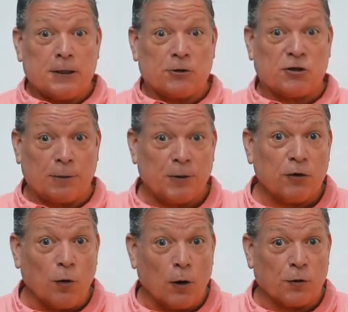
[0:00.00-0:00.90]
there's
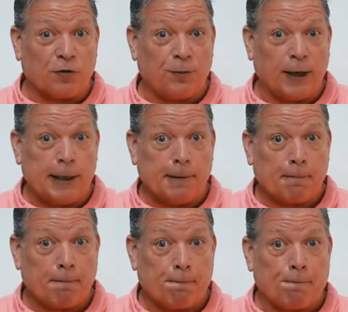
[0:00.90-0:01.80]
something wrong with
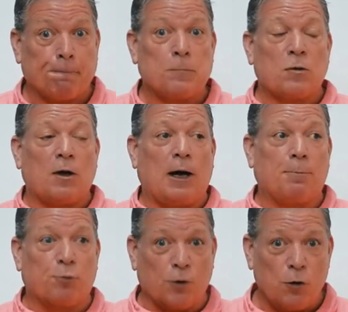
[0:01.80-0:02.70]
me,
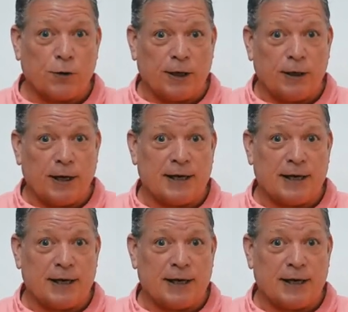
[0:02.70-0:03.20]
I'm broken,